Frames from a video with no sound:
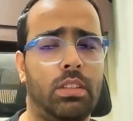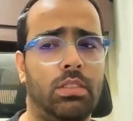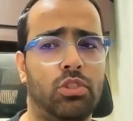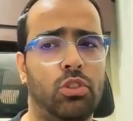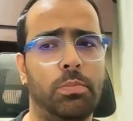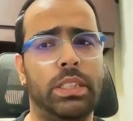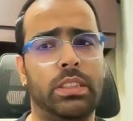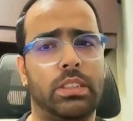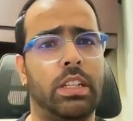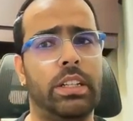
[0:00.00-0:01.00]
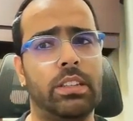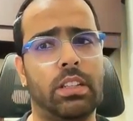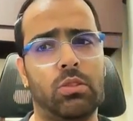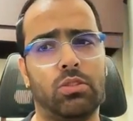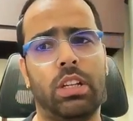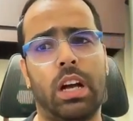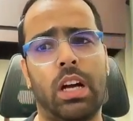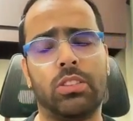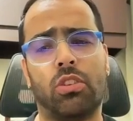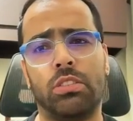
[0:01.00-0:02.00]
So hope it's clear now. So the
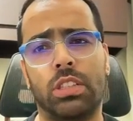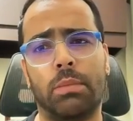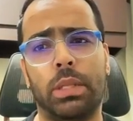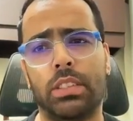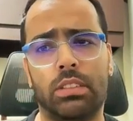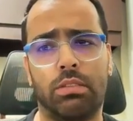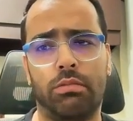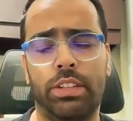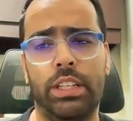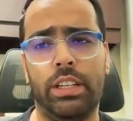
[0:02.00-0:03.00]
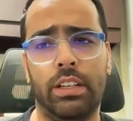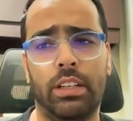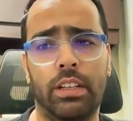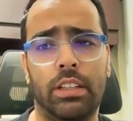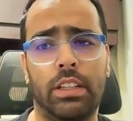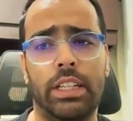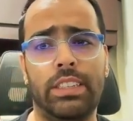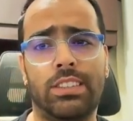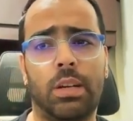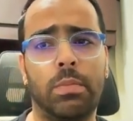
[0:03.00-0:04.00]
last concept is, we in
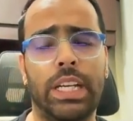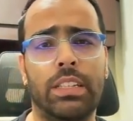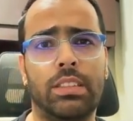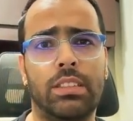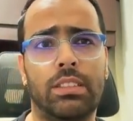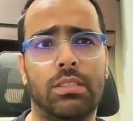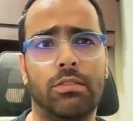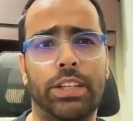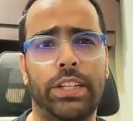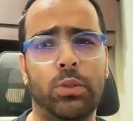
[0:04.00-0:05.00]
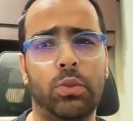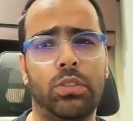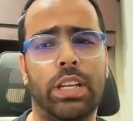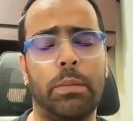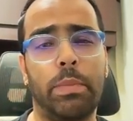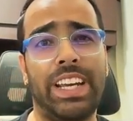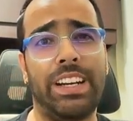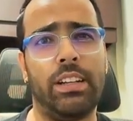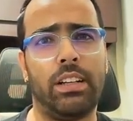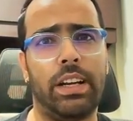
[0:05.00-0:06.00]
some cases we use like
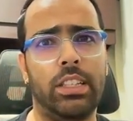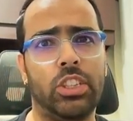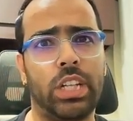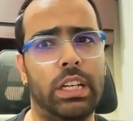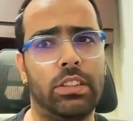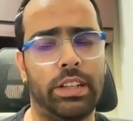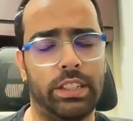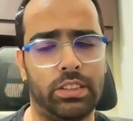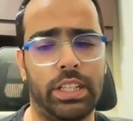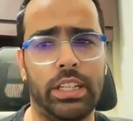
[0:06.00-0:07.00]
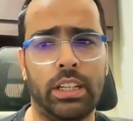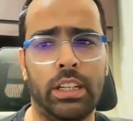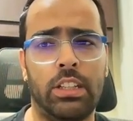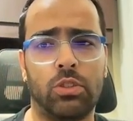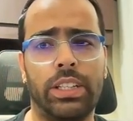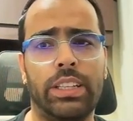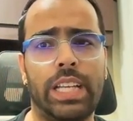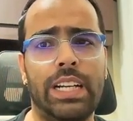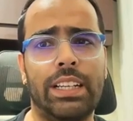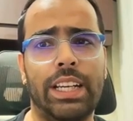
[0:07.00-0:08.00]
parent and child threads, right? So in
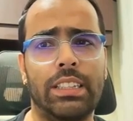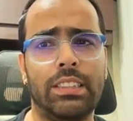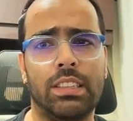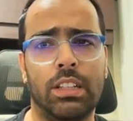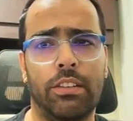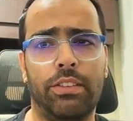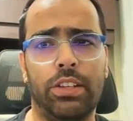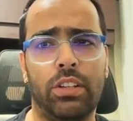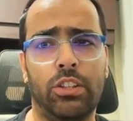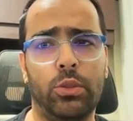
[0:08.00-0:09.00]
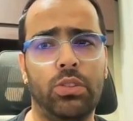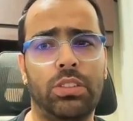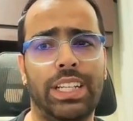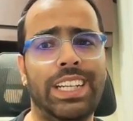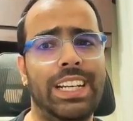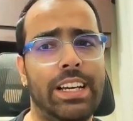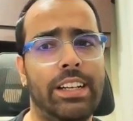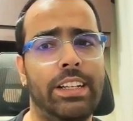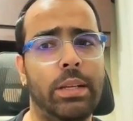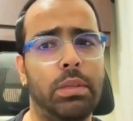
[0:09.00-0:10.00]
that case, we use
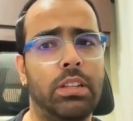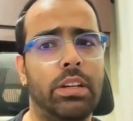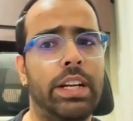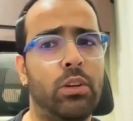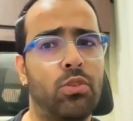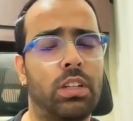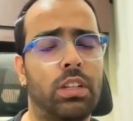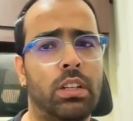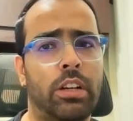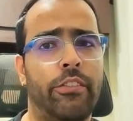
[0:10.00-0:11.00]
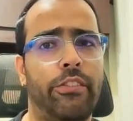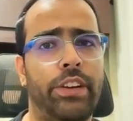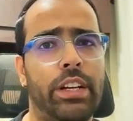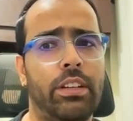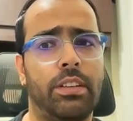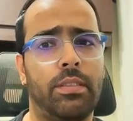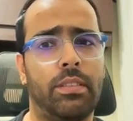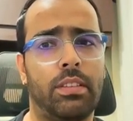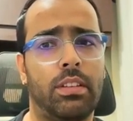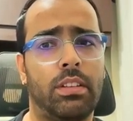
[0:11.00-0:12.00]
inheritable thread local, where
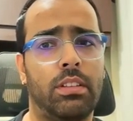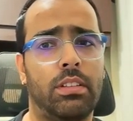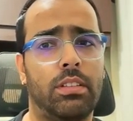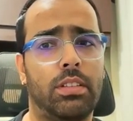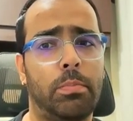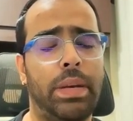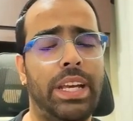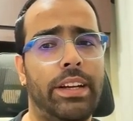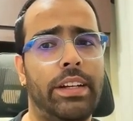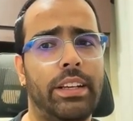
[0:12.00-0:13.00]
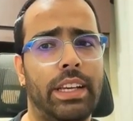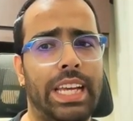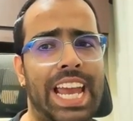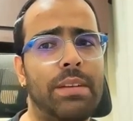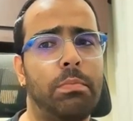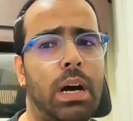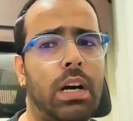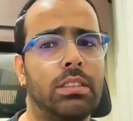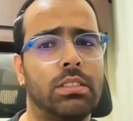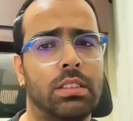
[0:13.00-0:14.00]
the parent can
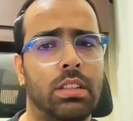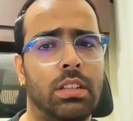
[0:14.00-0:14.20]
pass